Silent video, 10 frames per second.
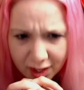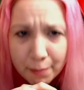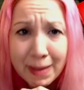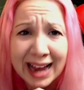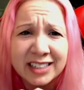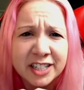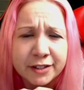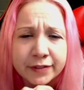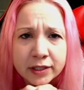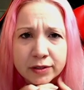Magnet
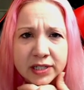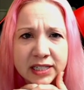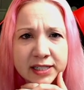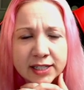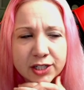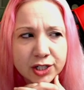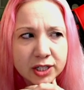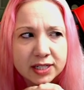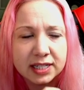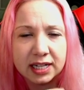Defender didn't,
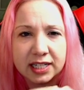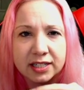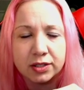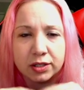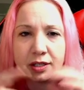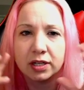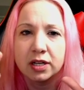just that he took